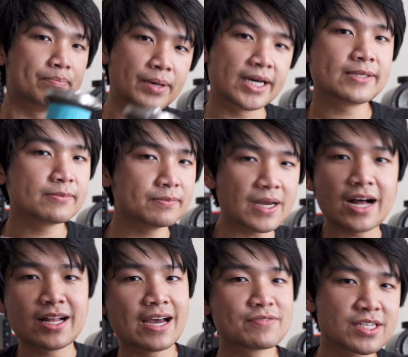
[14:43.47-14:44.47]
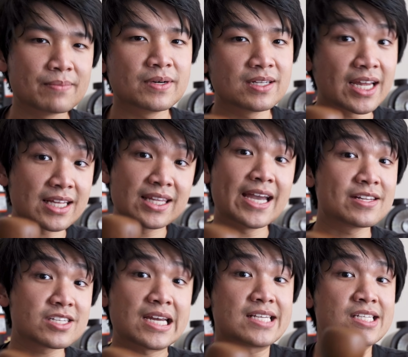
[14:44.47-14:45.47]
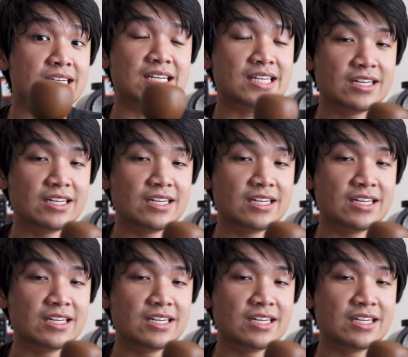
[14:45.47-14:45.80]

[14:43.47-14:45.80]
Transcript: But I'll have someone like Lance test it.